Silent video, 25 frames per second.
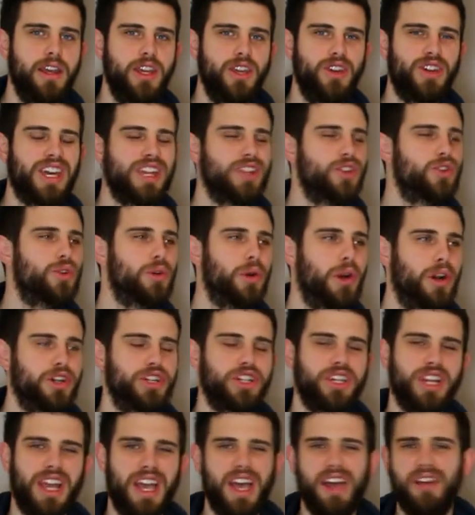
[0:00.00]
you can
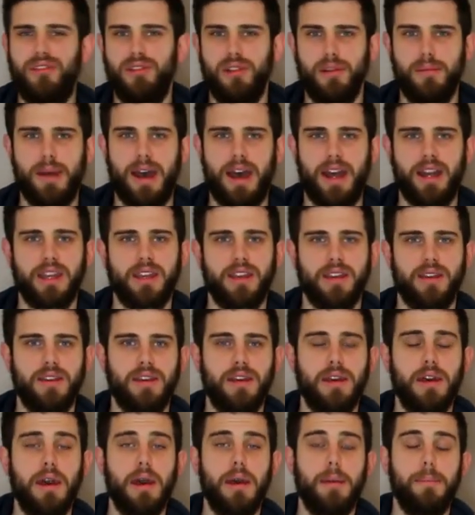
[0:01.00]
crush everybody,
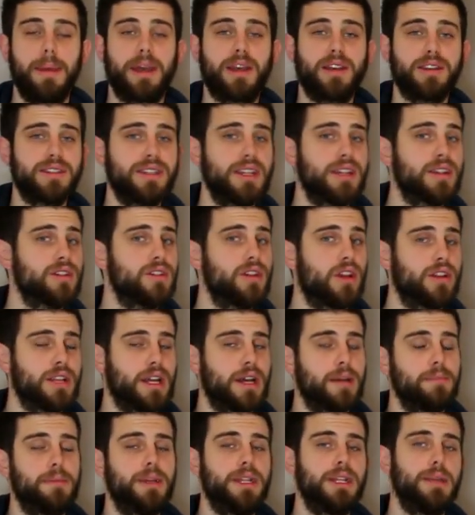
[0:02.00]
because there's not
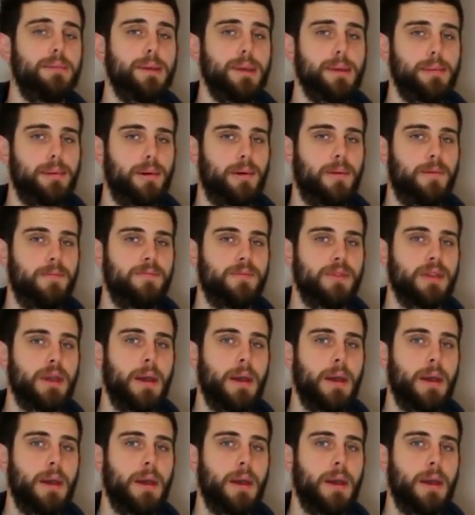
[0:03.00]
that many people.